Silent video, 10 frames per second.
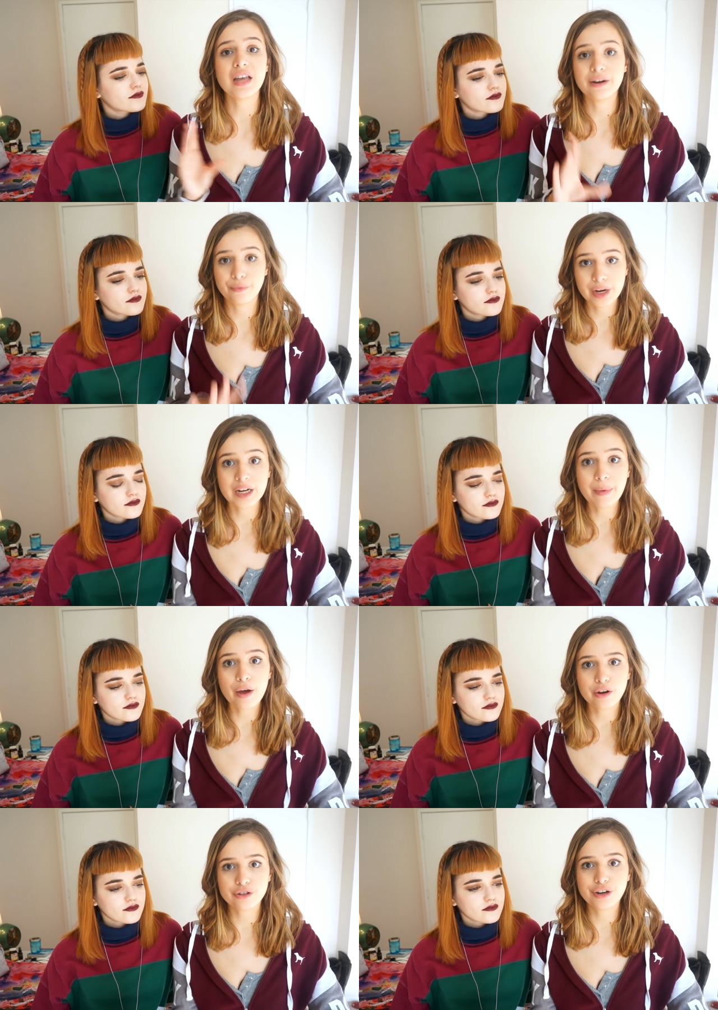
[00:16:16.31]
Speaker 1: and read
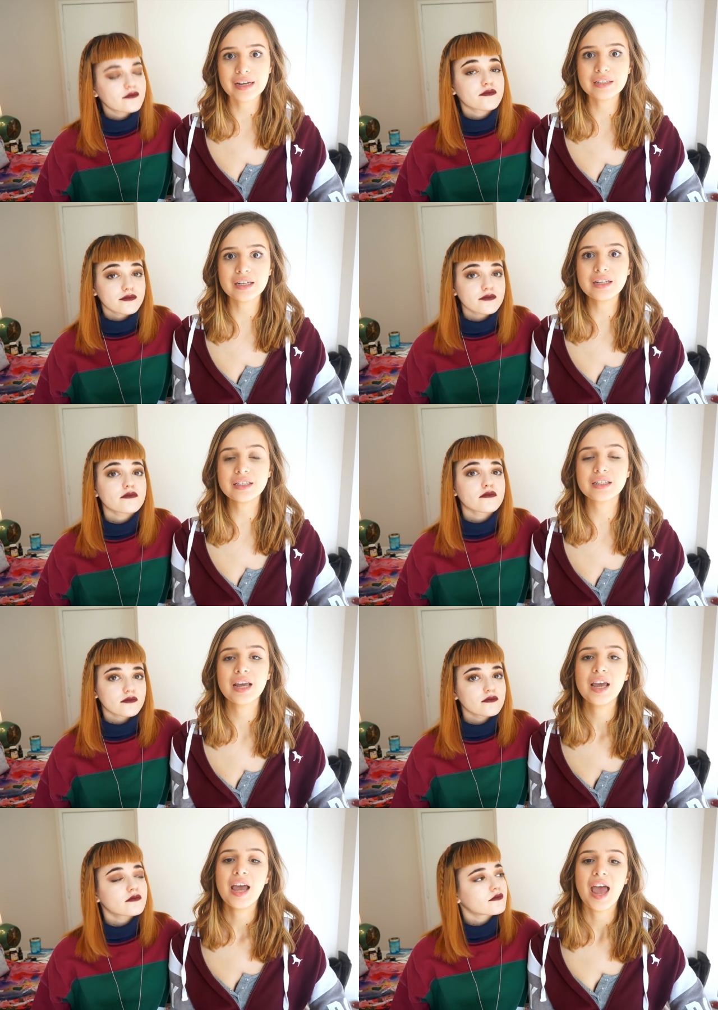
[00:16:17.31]
about your transits
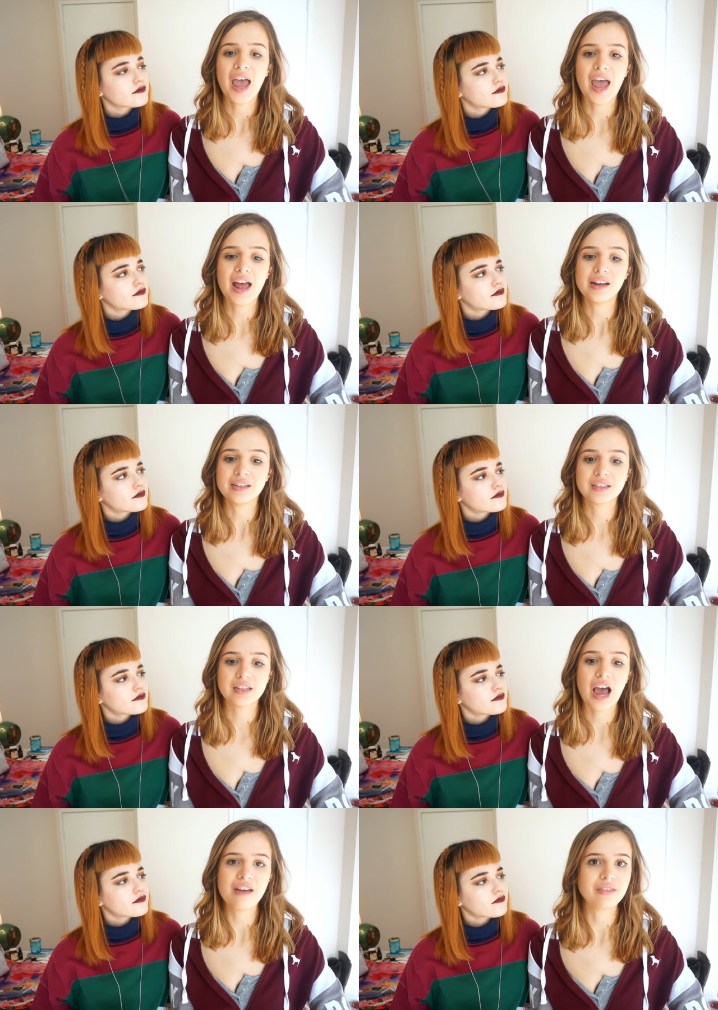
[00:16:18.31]

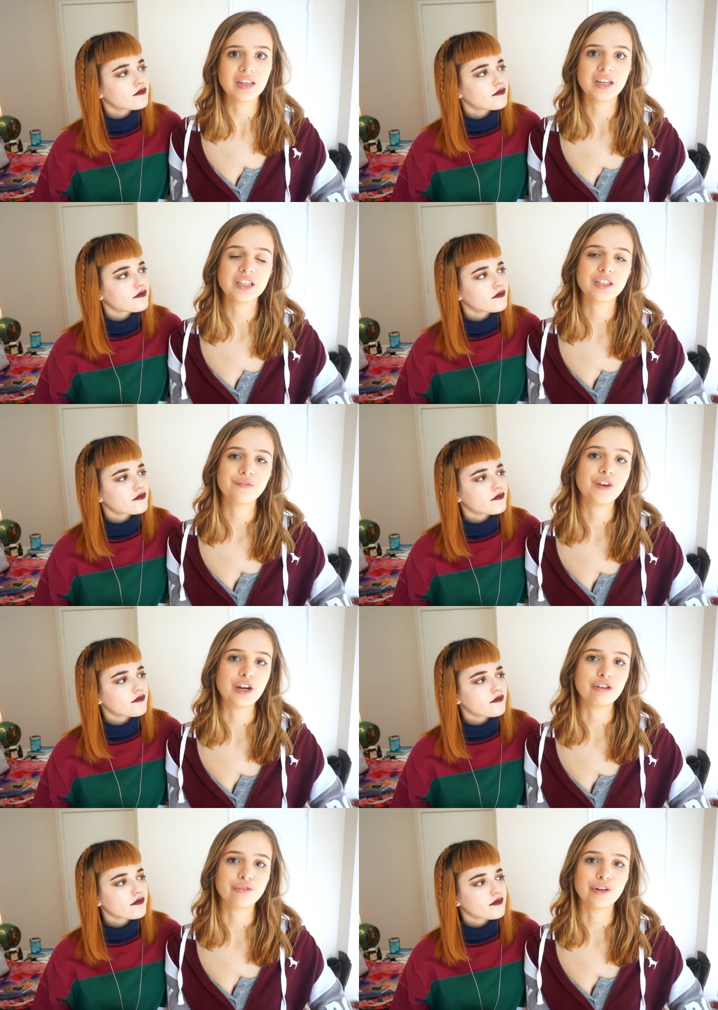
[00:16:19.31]
and I think it's
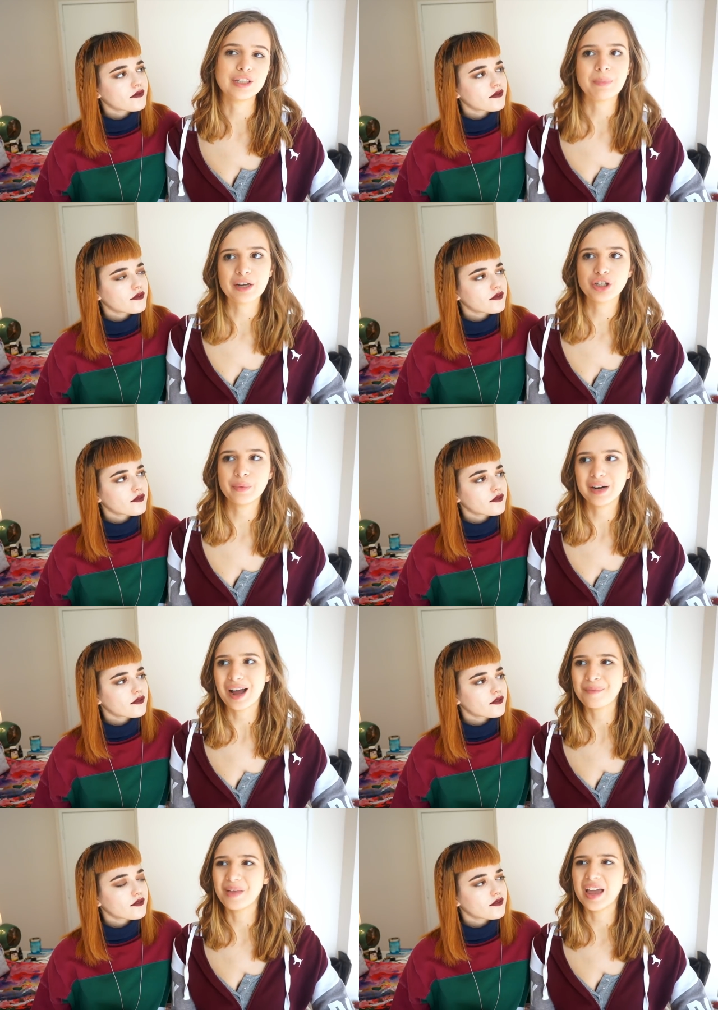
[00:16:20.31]
very useful, especially when
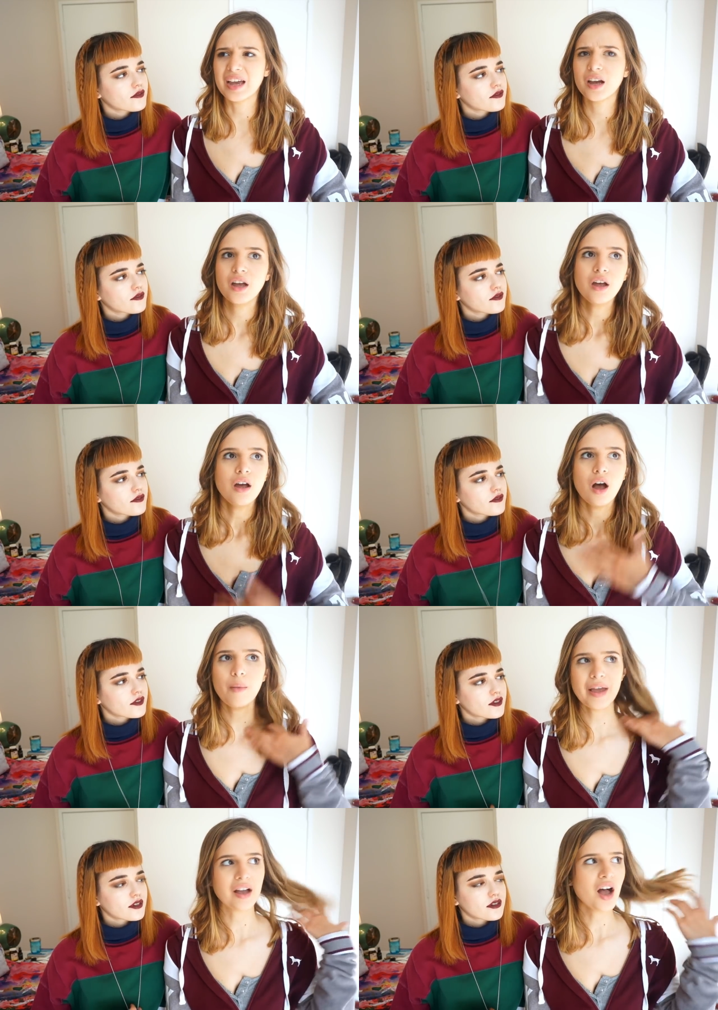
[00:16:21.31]
I'm like, oh
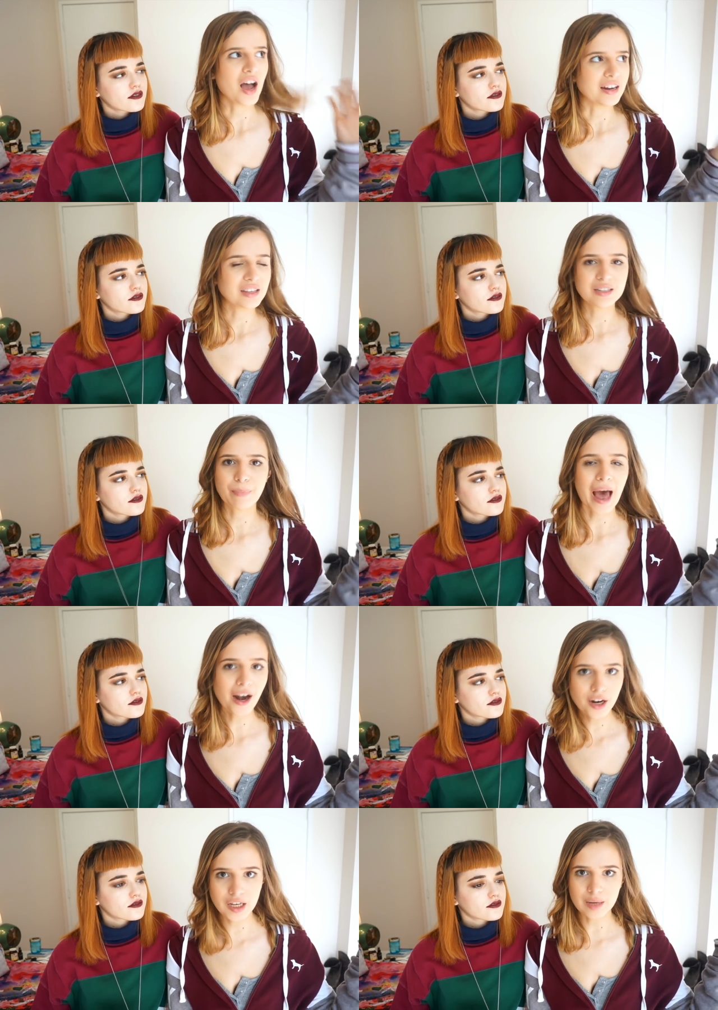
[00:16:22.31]
my god, this
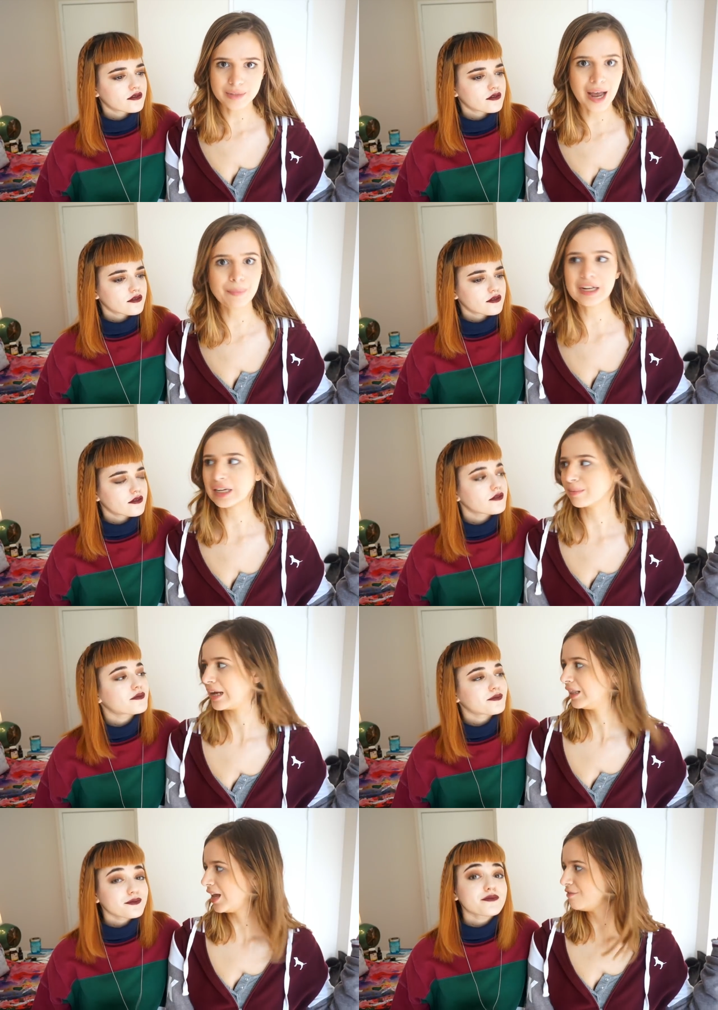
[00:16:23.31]
pattern keeps happening in
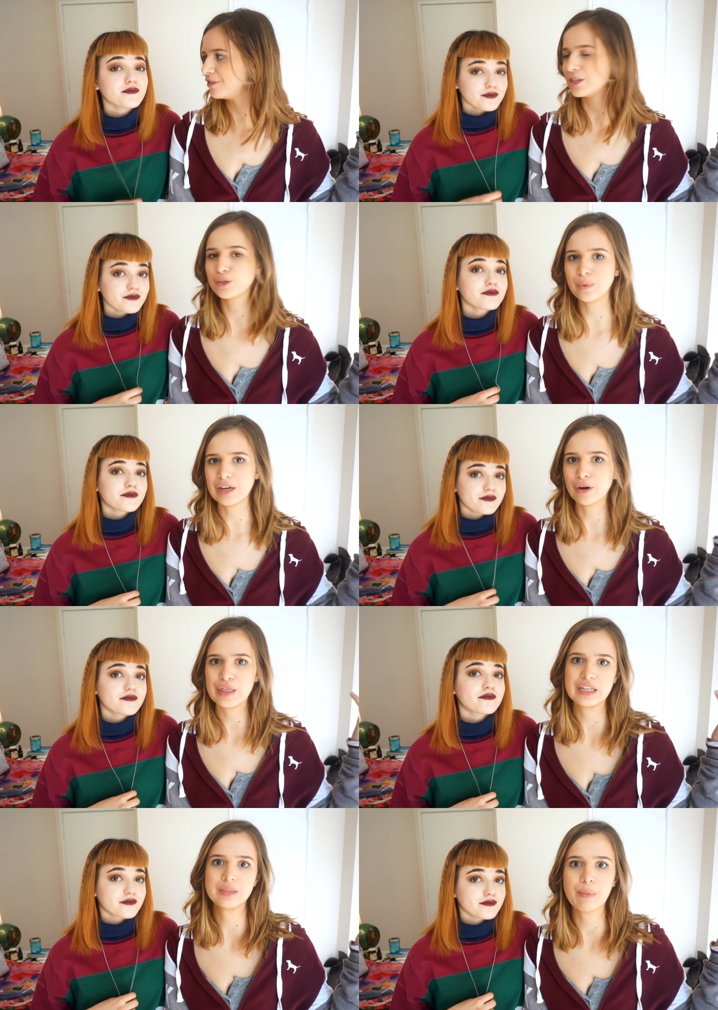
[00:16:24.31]
my life this week or
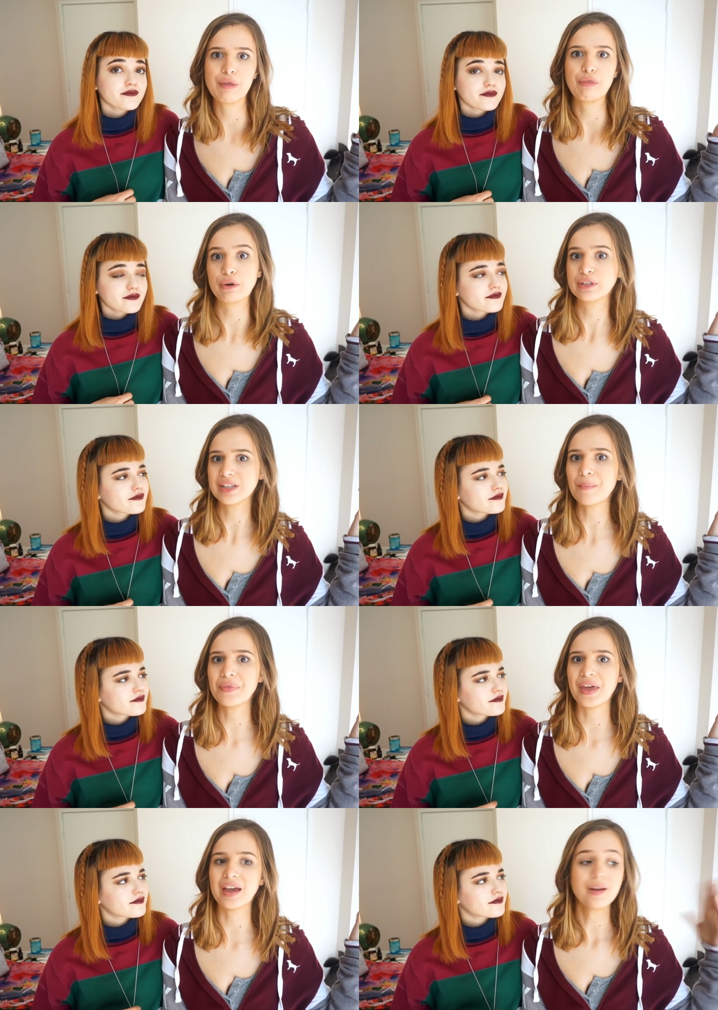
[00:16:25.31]
this month or
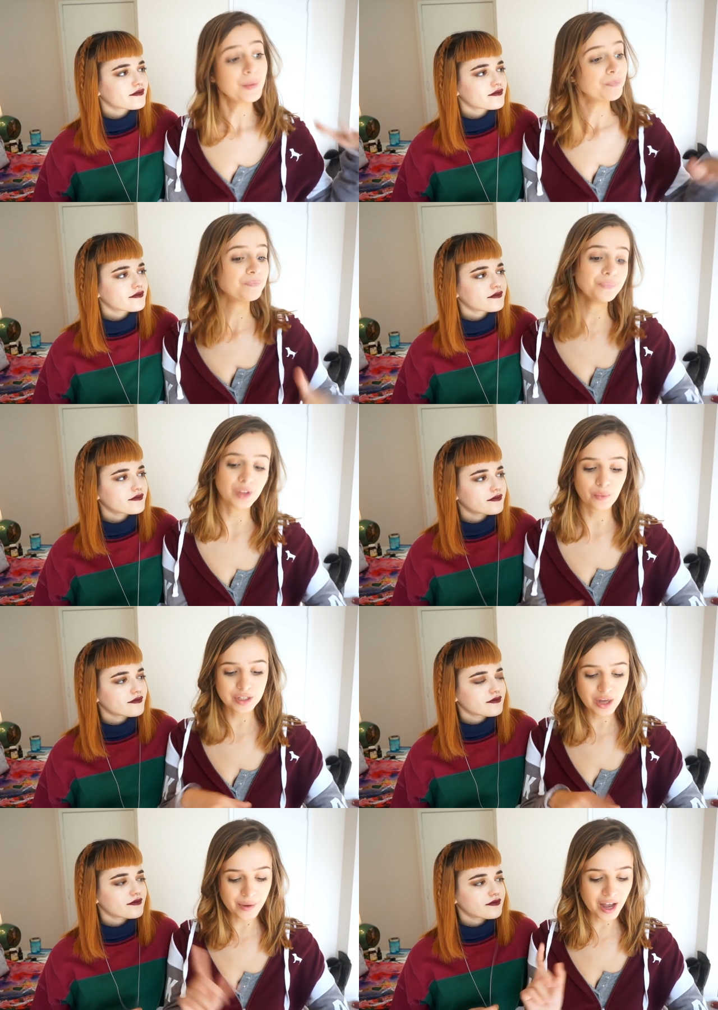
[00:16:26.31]
something. Hmm,
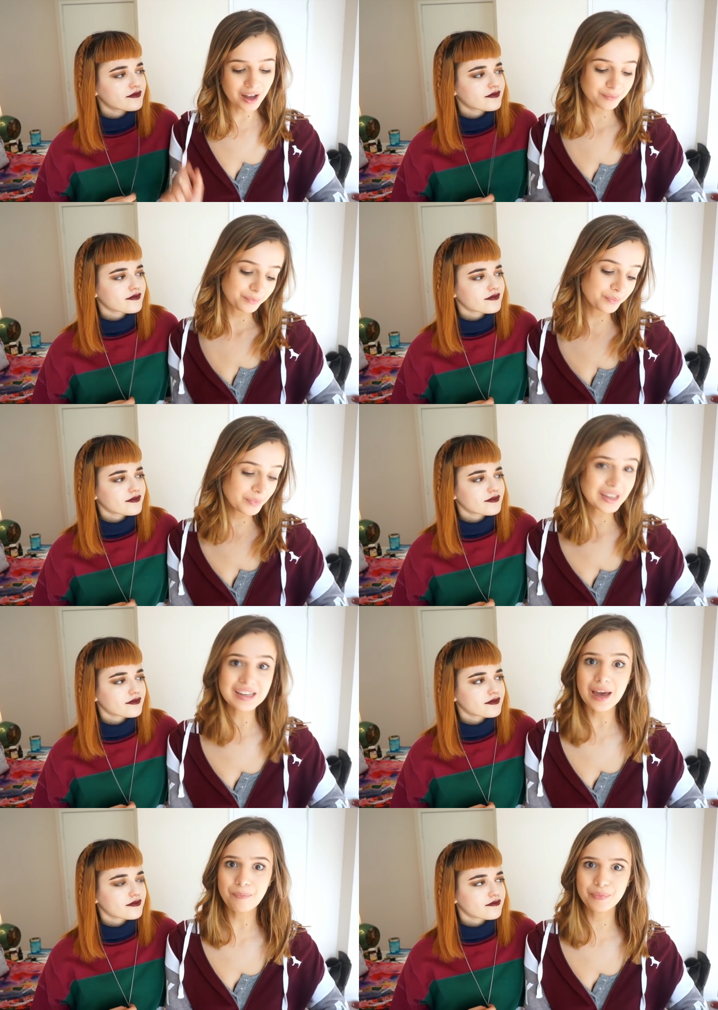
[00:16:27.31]
what's going on? Hmm,
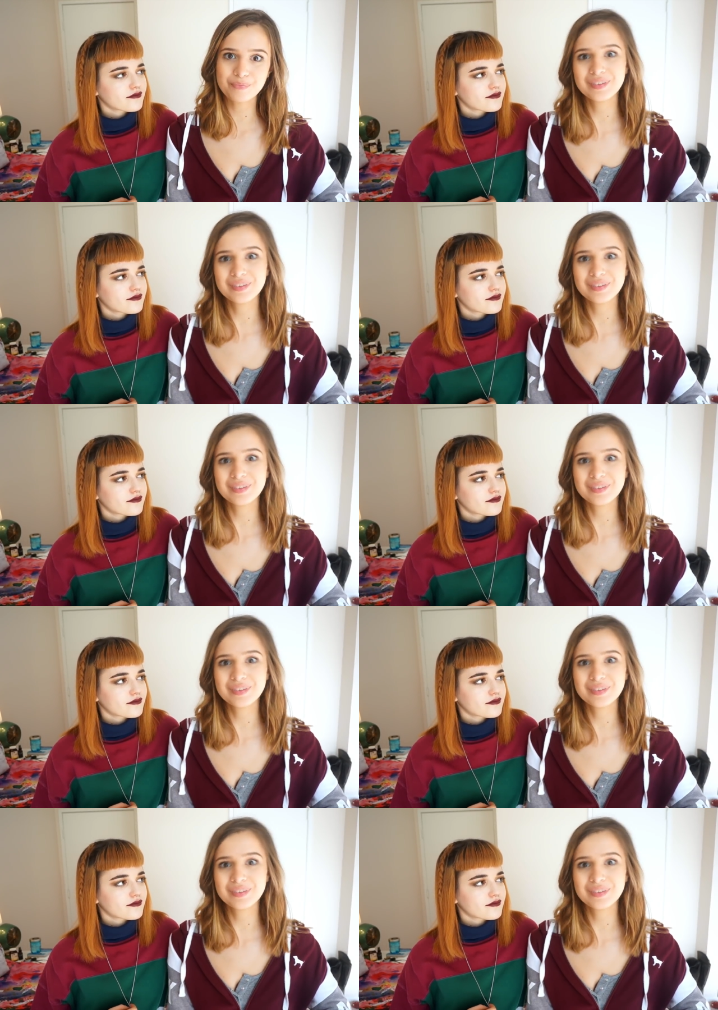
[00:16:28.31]
yep,